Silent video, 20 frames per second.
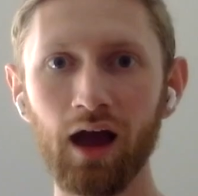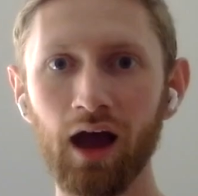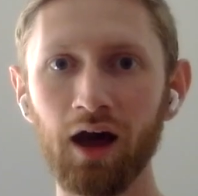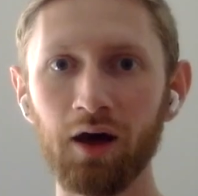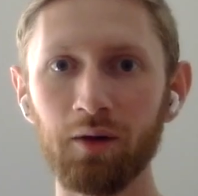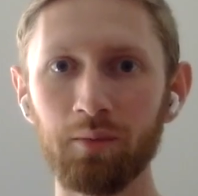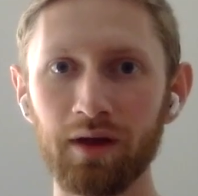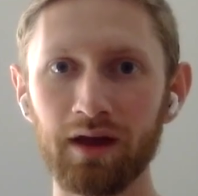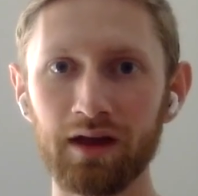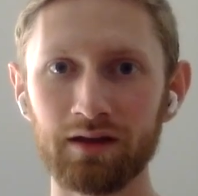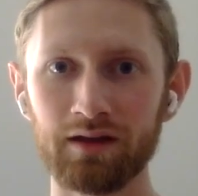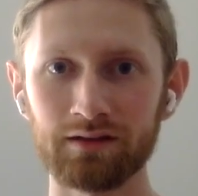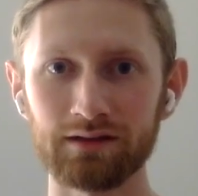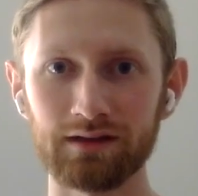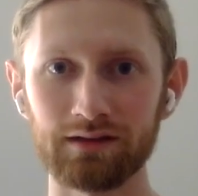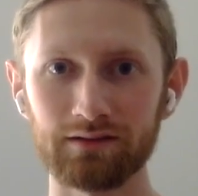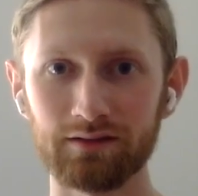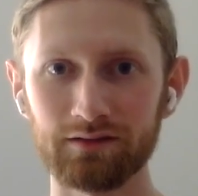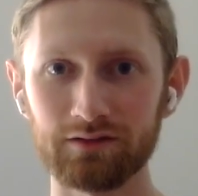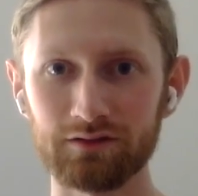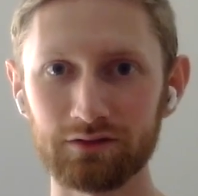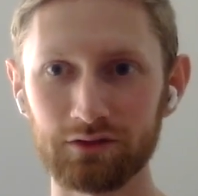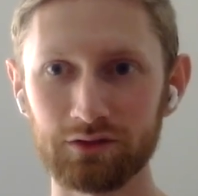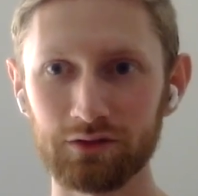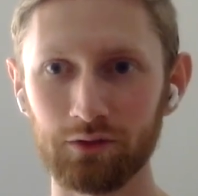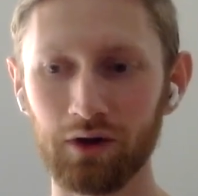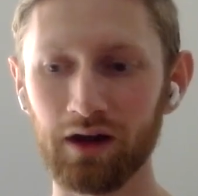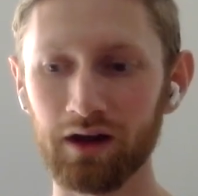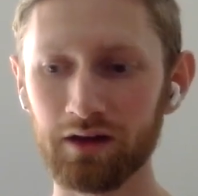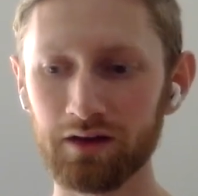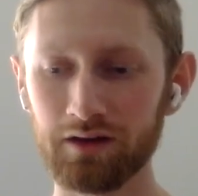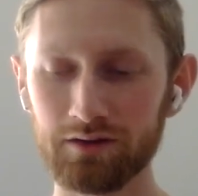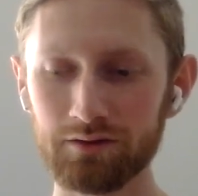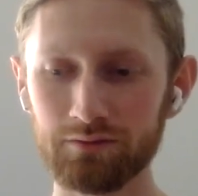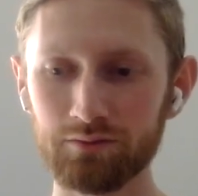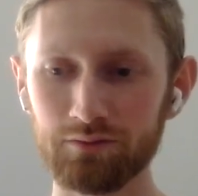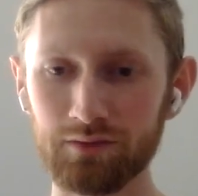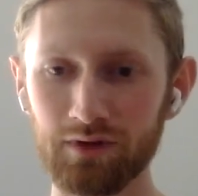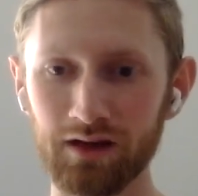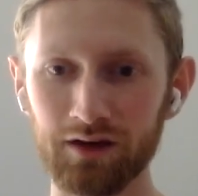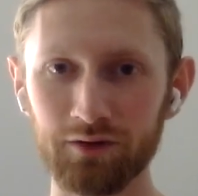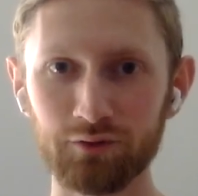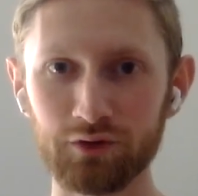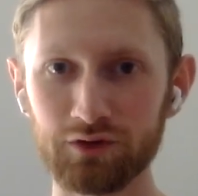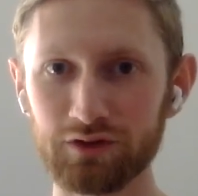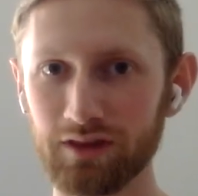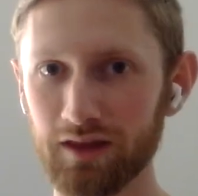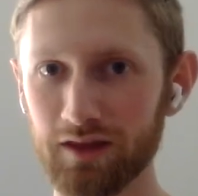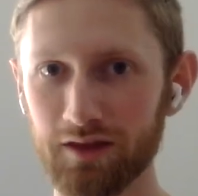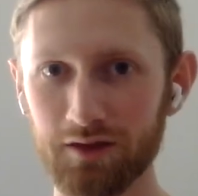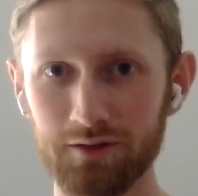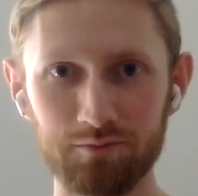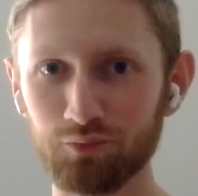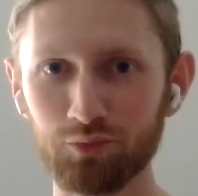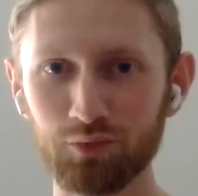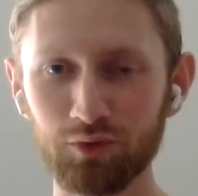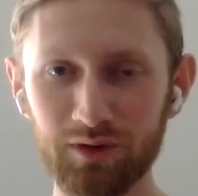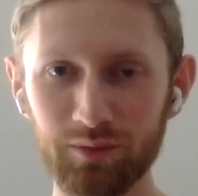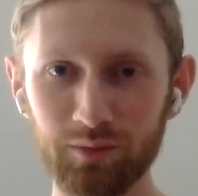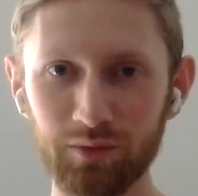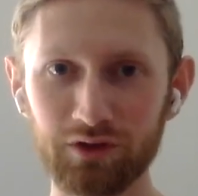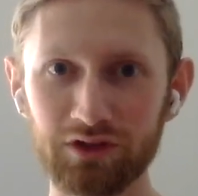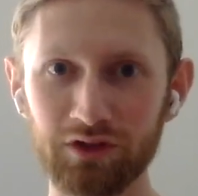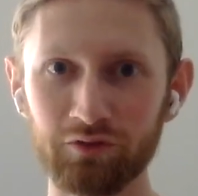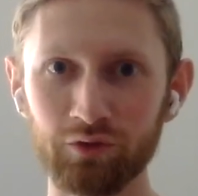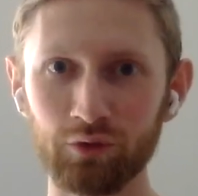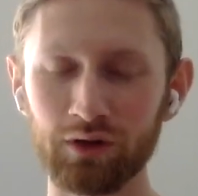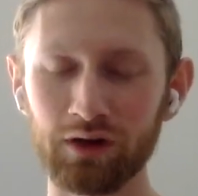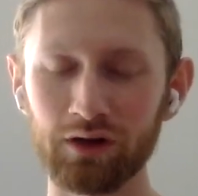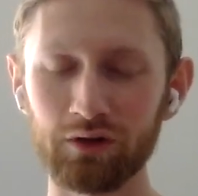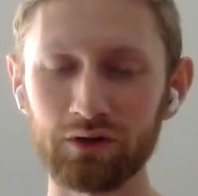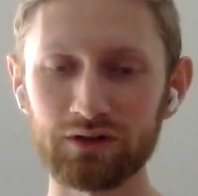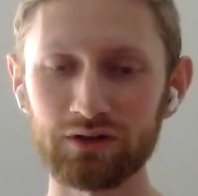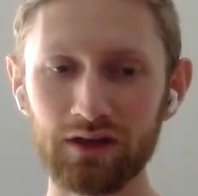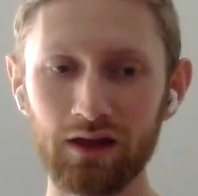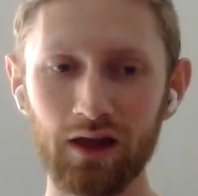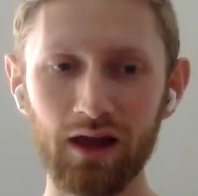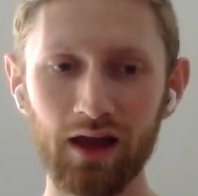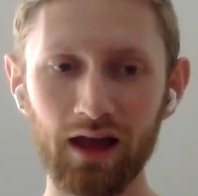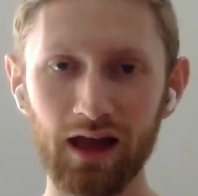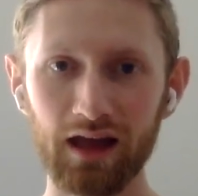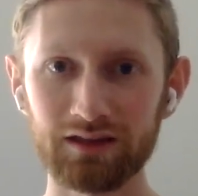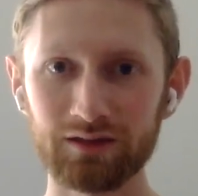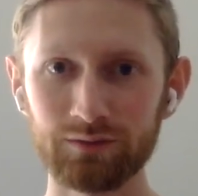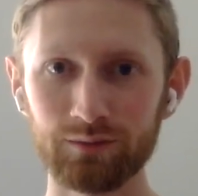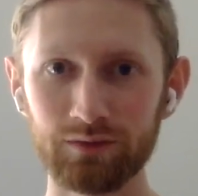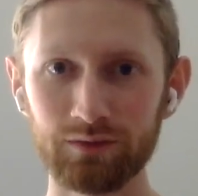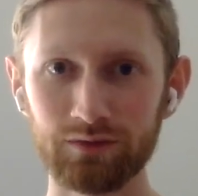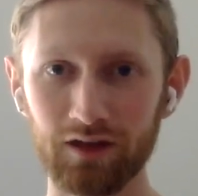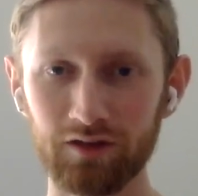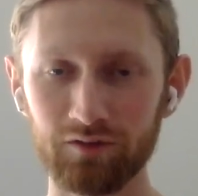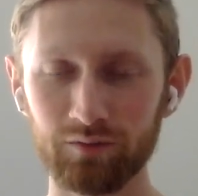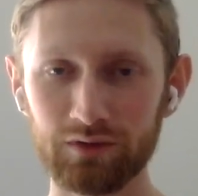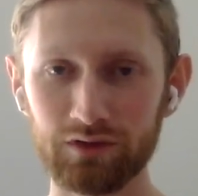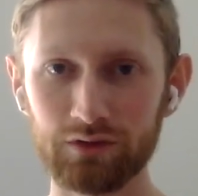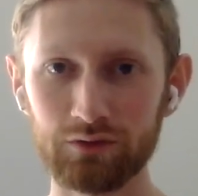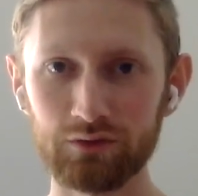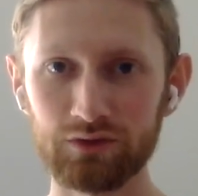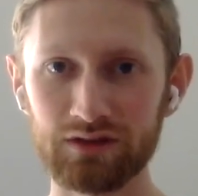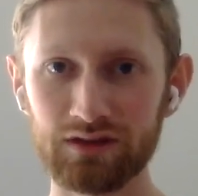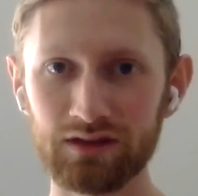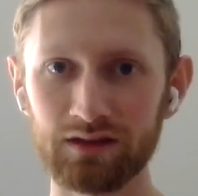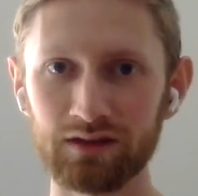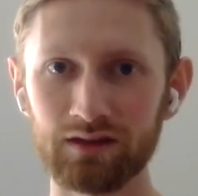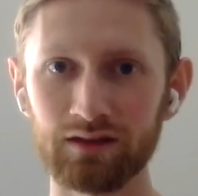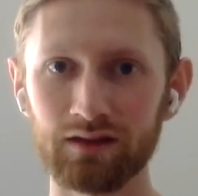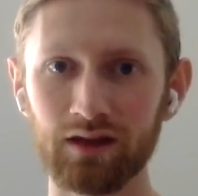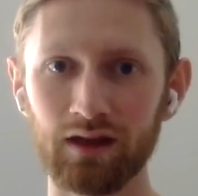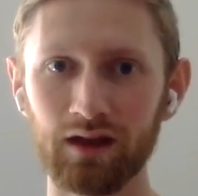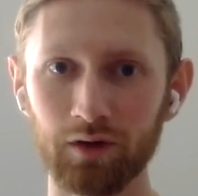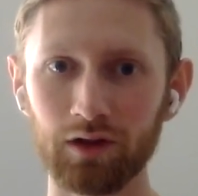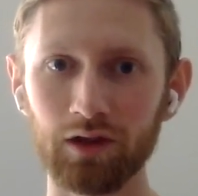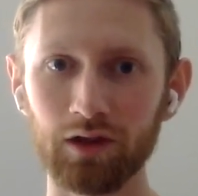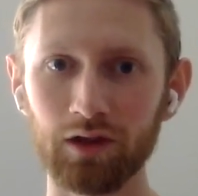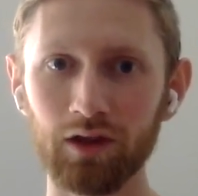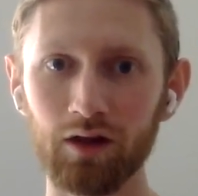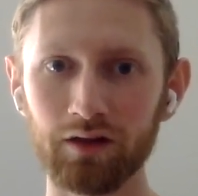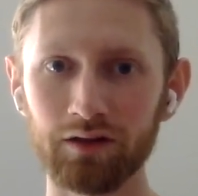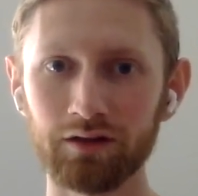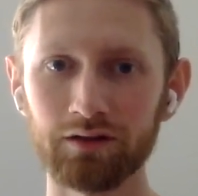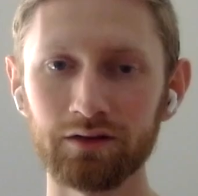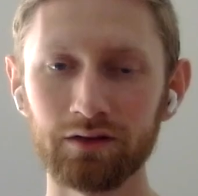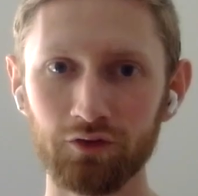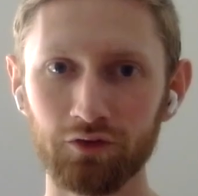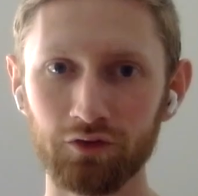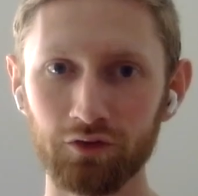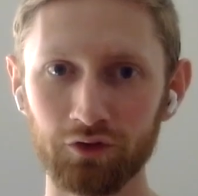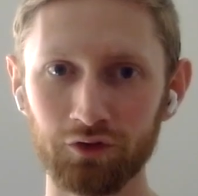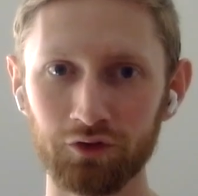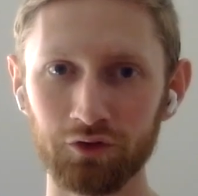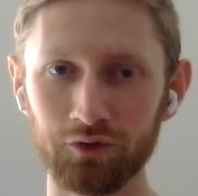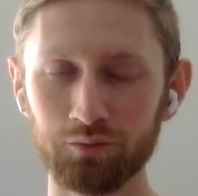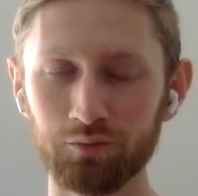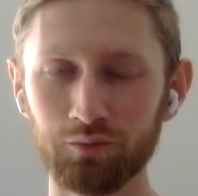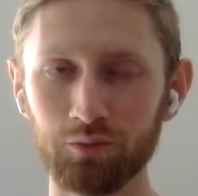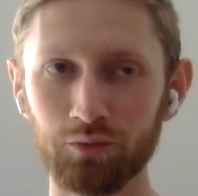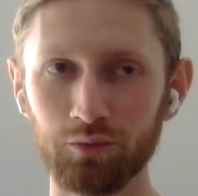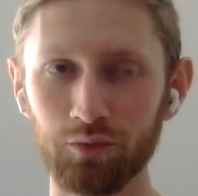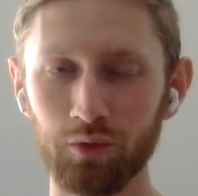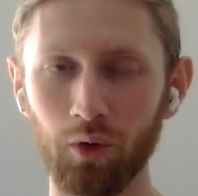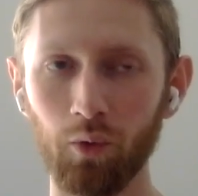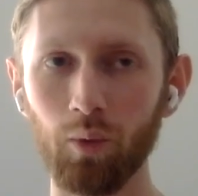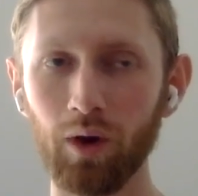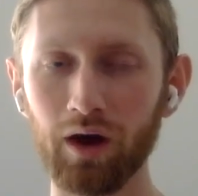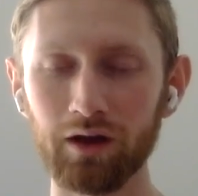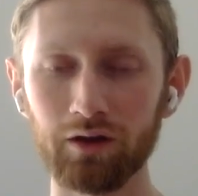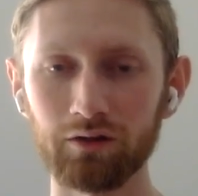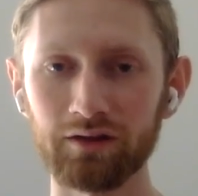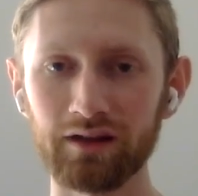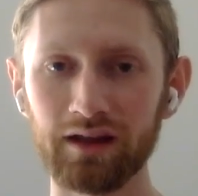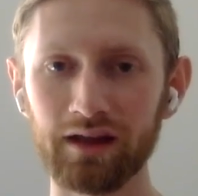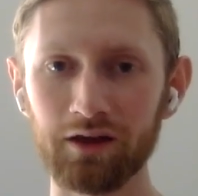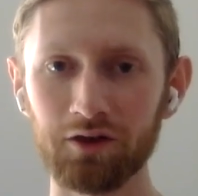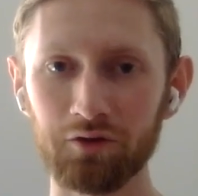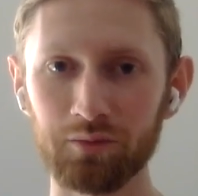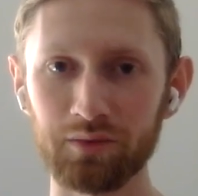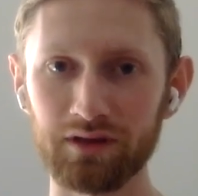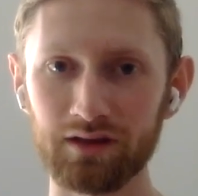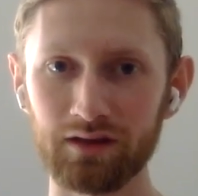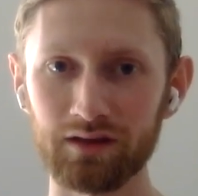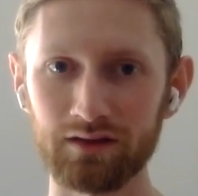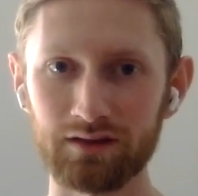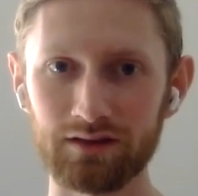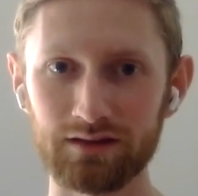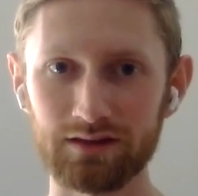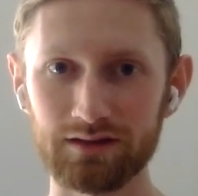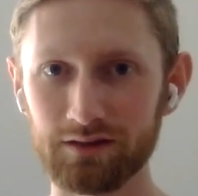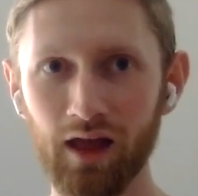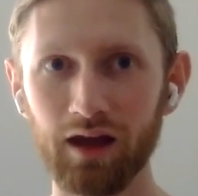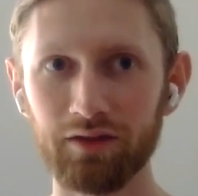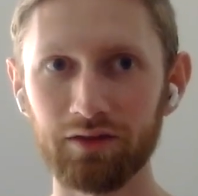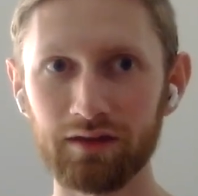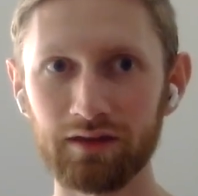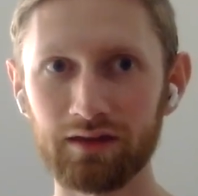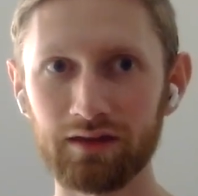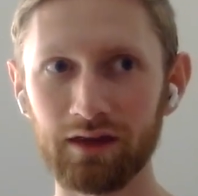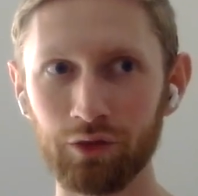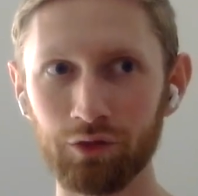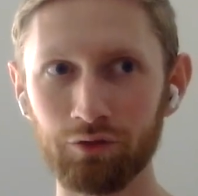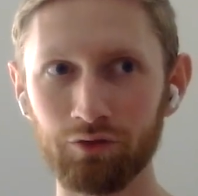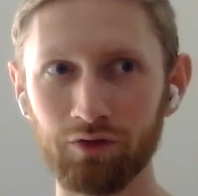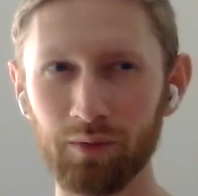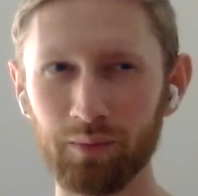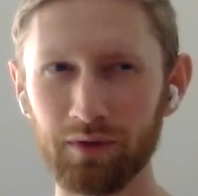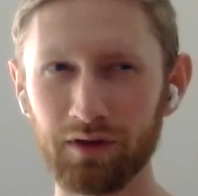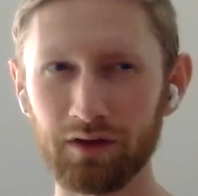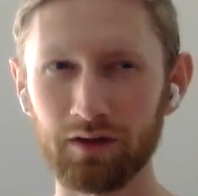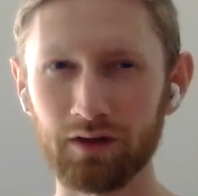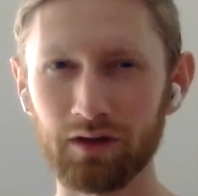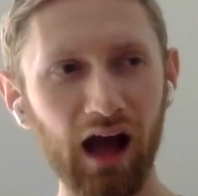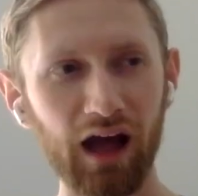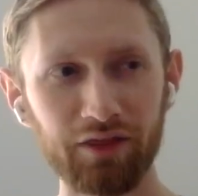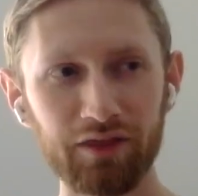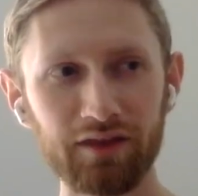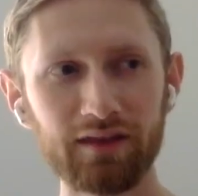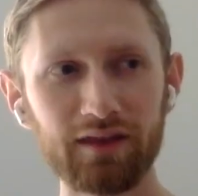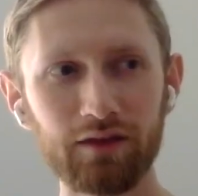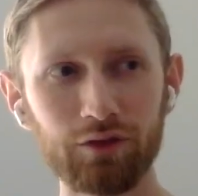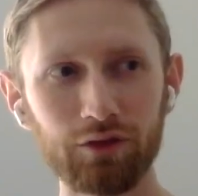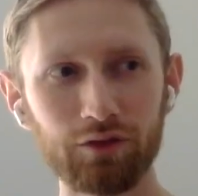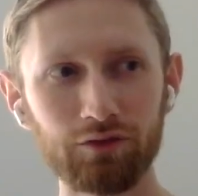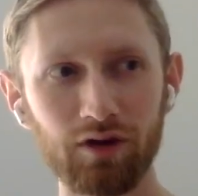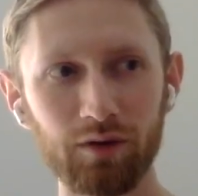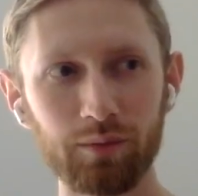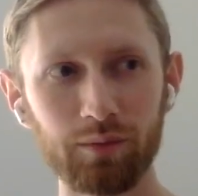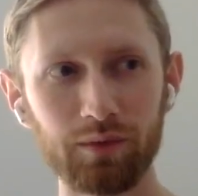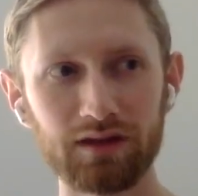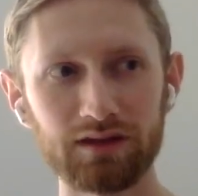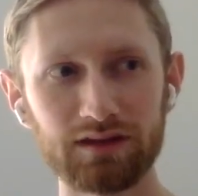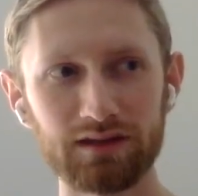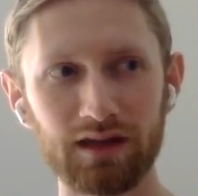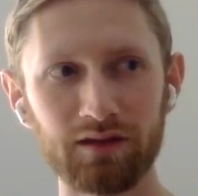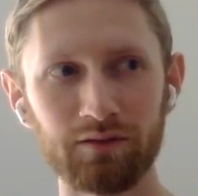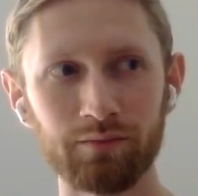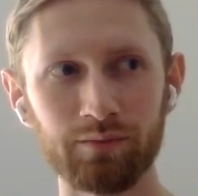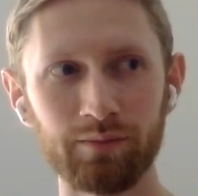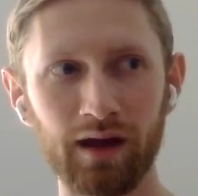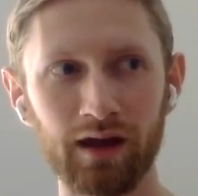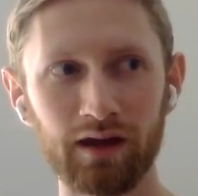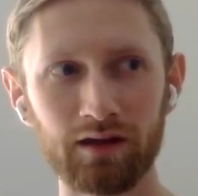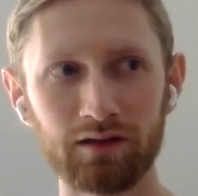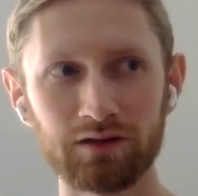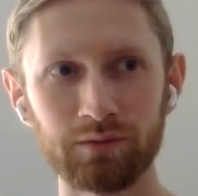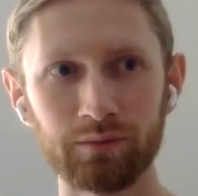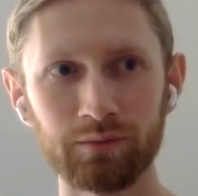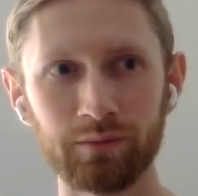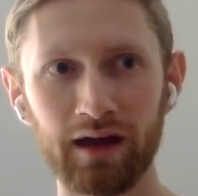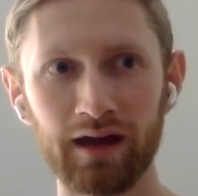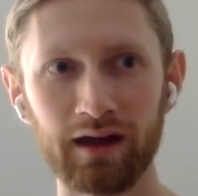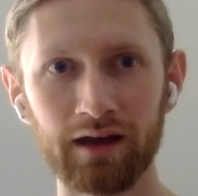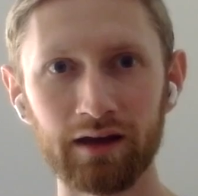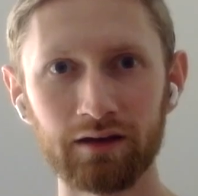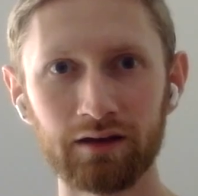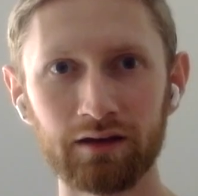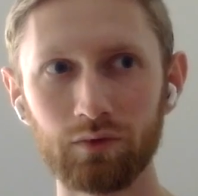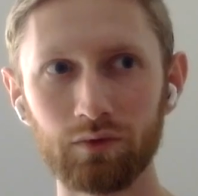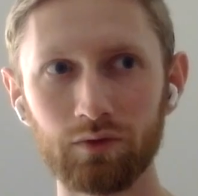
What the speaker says: And so I kind of just like pretty much everyone else have been using Claude for a while now because I think Anthropic has had back-to-back